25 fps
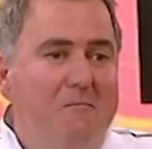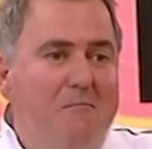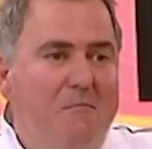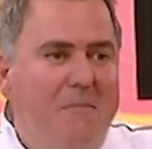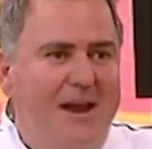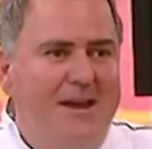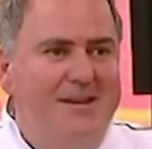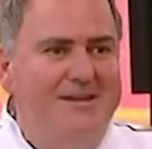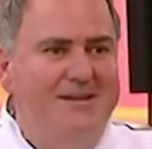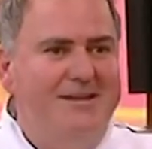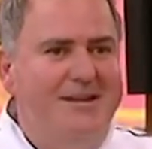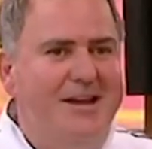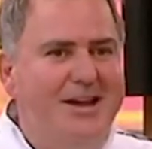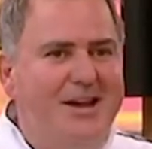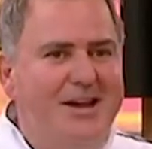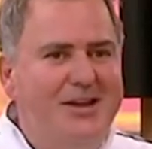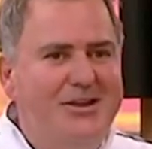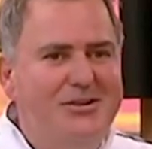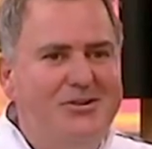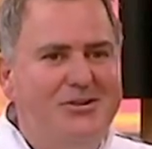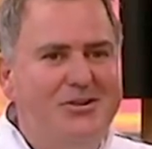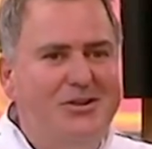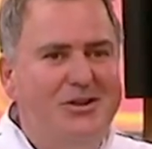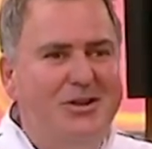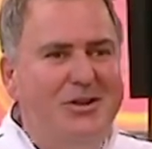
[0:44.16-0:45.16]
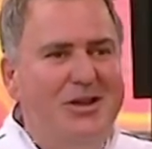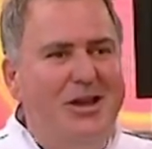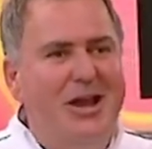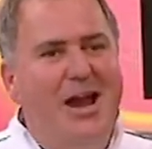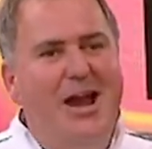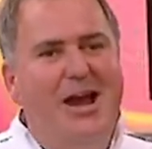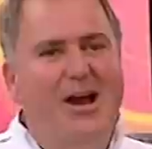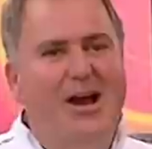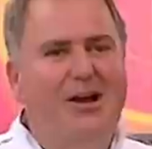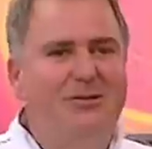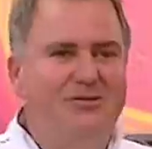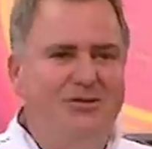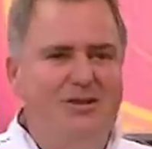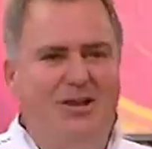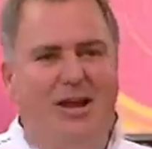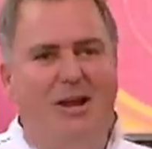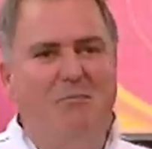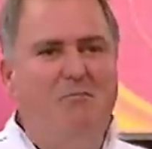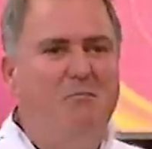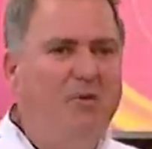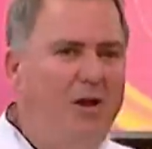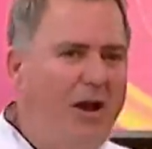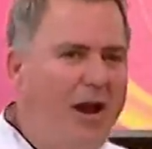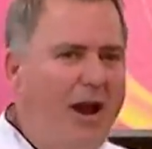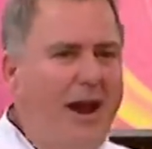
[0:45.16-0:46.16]
massage the cows, they
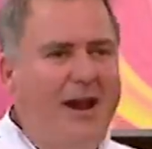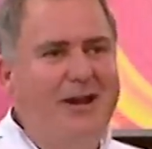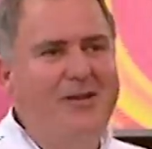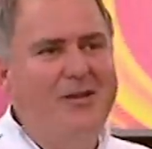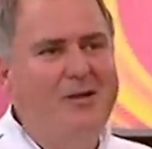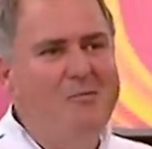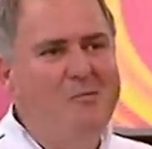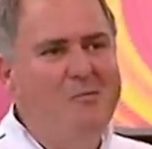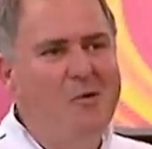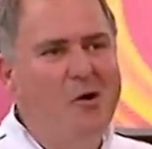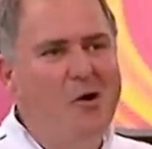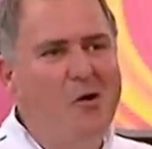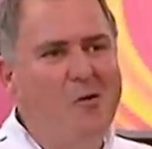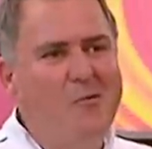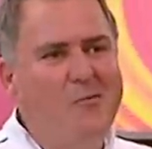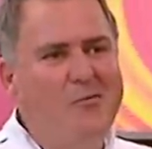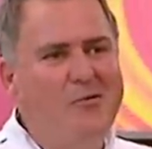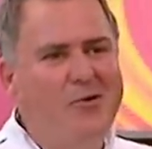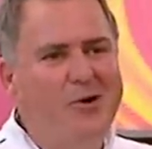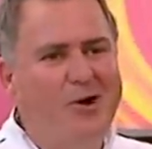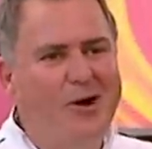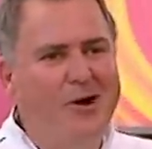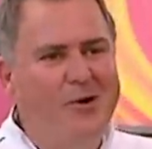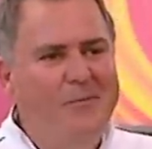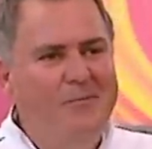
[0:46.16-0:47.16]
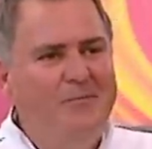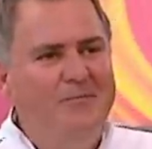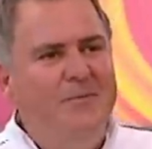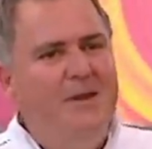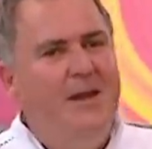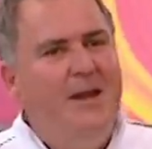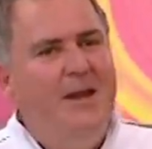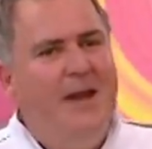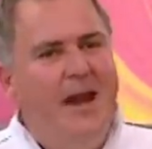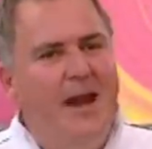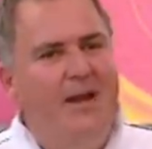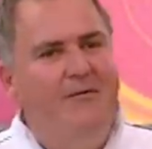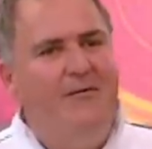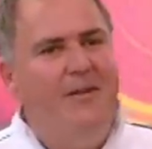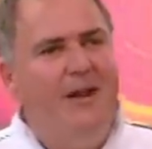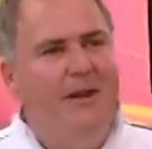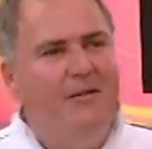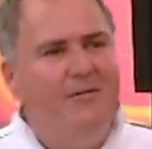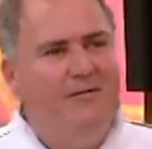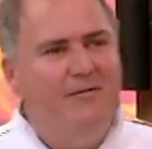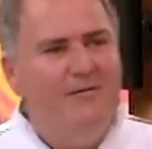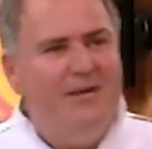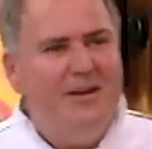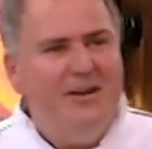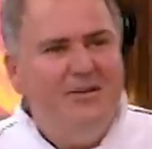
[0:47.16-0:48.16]
play them opera, and they
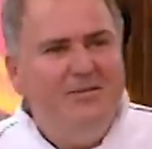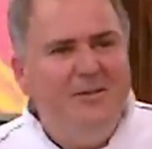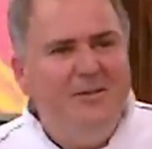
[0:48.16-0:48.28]
feed